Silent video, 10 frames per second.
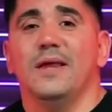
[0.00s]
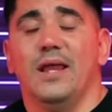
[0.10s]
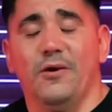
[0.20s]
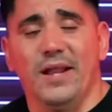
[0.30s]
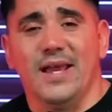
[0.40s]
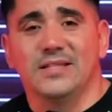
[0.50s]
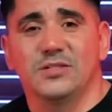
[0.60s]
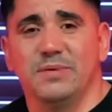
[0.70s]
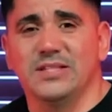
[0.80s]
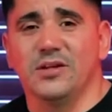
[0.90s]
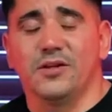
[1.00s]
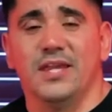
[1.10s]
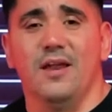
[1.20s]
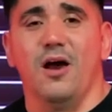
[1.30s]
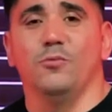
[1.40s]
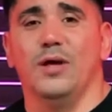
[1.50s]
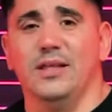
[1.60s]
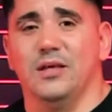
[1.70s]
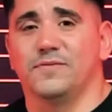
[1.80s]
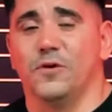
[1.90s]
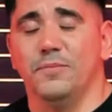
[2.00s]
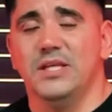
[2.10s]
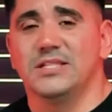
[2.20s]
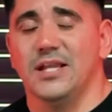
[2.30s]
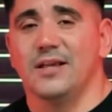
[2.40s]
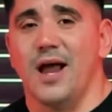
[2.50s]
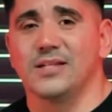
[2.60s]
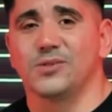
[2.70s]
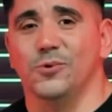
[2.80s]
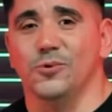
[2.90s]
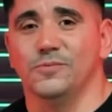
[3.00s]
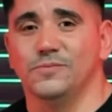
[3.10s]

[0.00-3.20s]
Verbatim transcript: Here it is, Mister Kyahn Williams from Eastlake High School.